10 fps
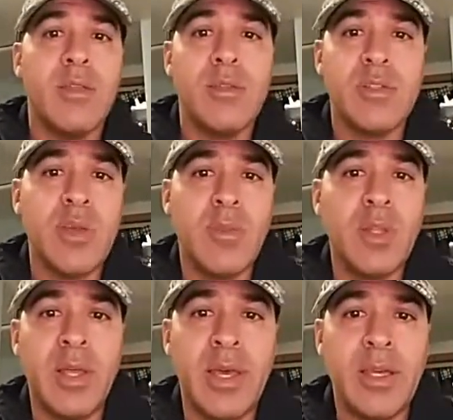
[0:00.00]
something
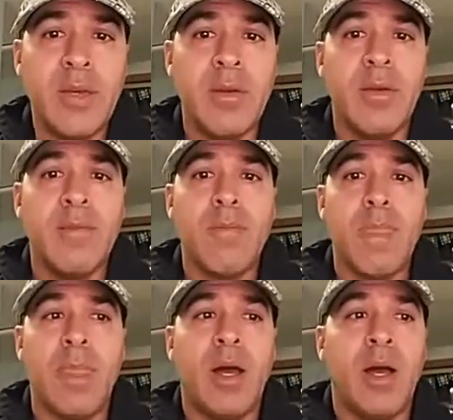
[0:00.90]
like,
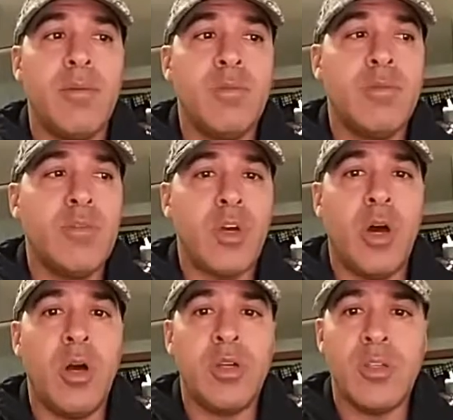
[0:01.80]

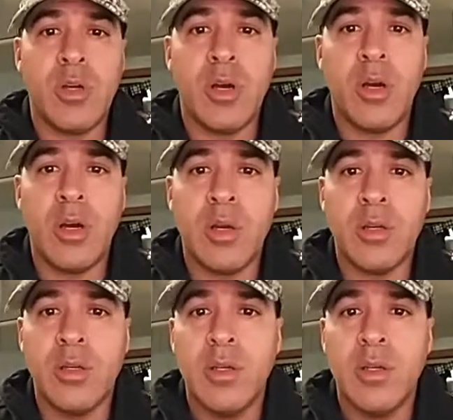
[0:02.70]
dogs are,